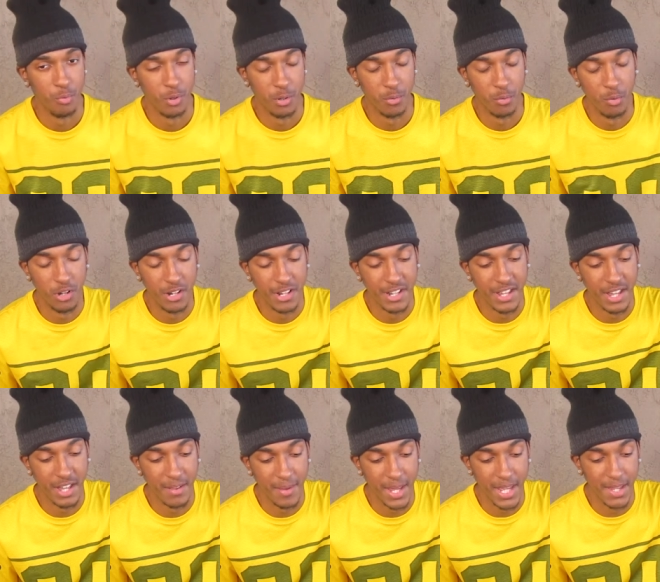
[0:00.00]
would have won
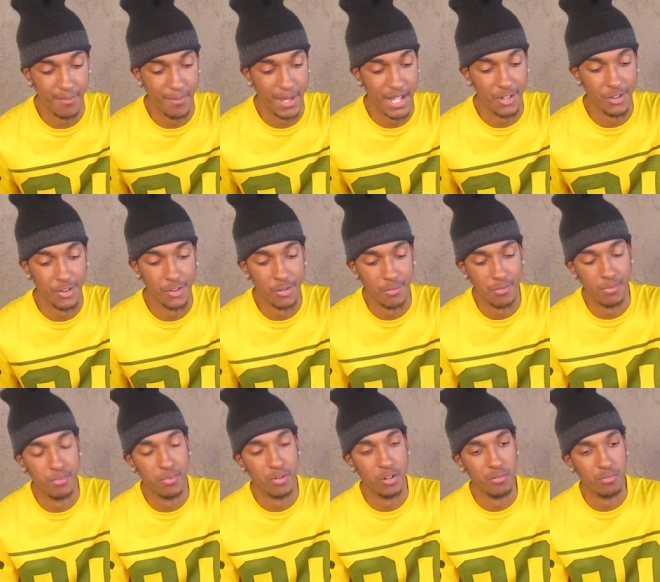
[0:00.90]
and made the Super
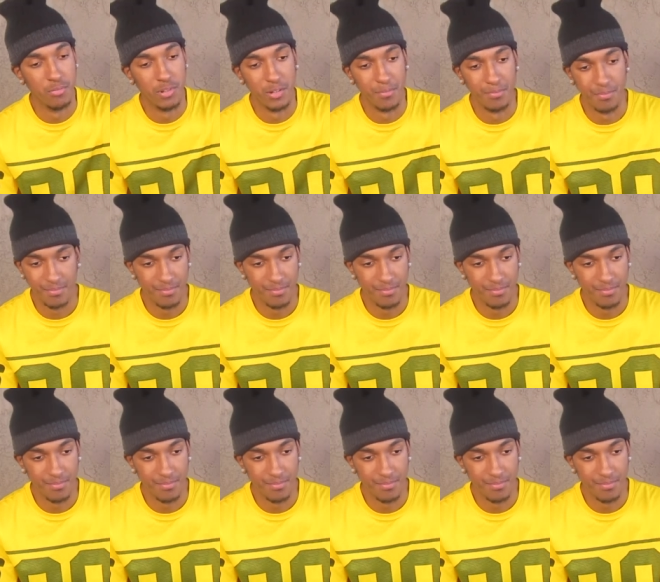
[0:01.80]
Bowl, but